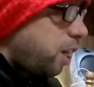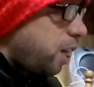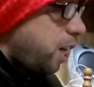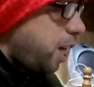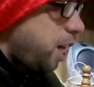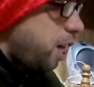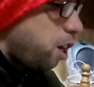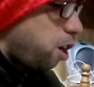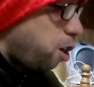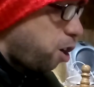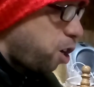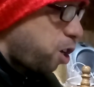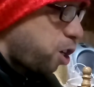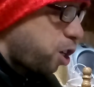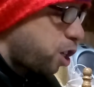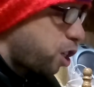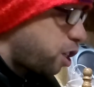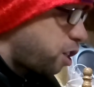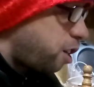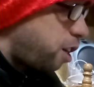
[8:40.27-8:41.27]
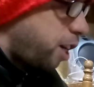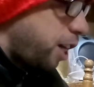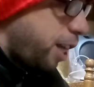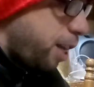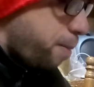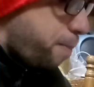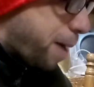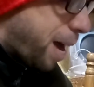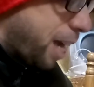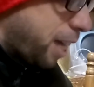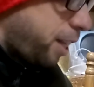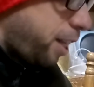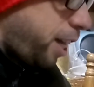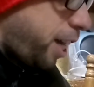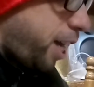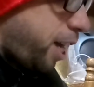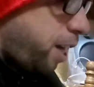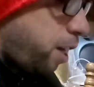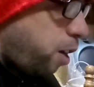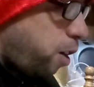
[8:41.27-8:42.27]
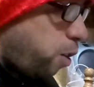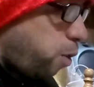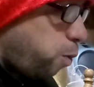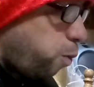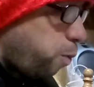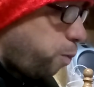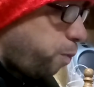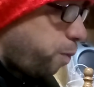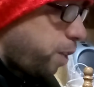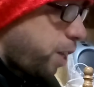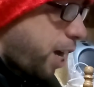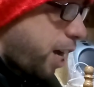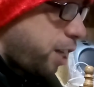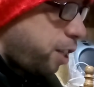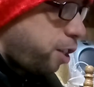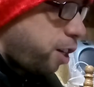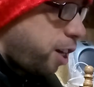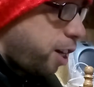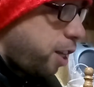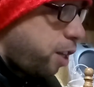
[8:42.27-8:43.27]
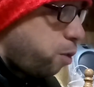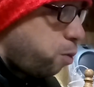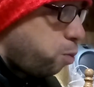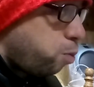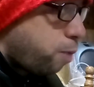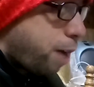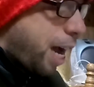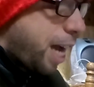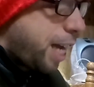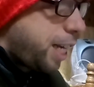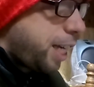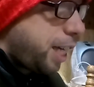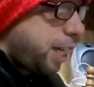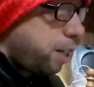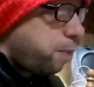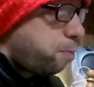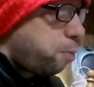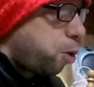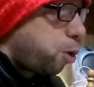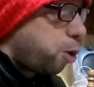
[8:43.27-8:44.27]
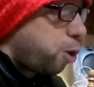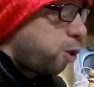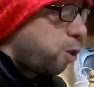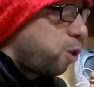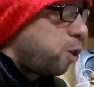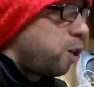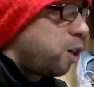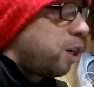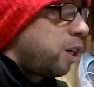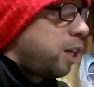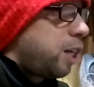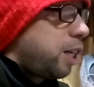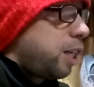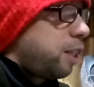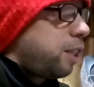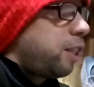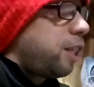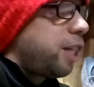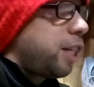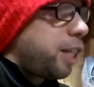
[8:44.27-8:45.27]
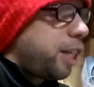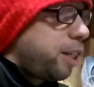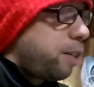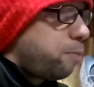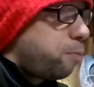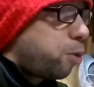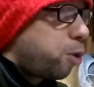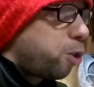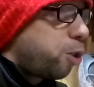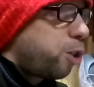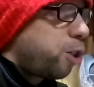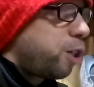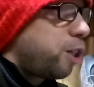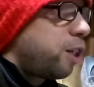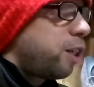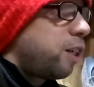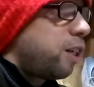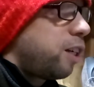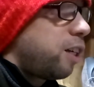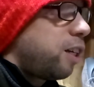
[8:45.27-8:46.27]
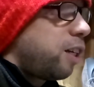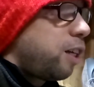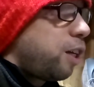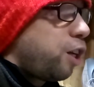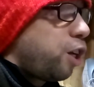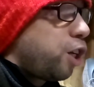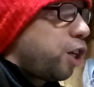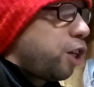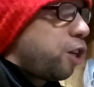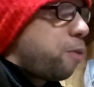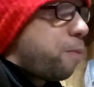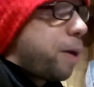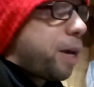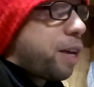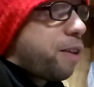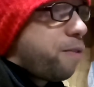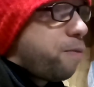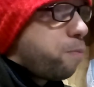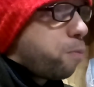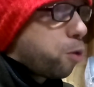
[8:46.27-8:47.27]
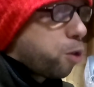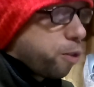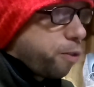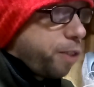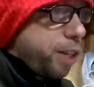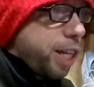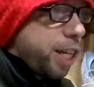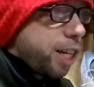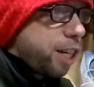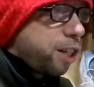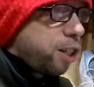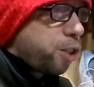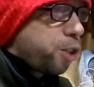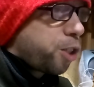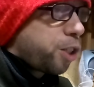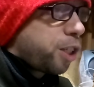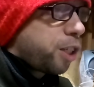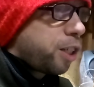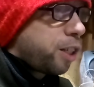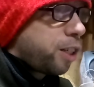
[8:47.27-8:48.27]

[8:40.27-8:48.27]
it all started back then. I started writing more, singing more, making more videos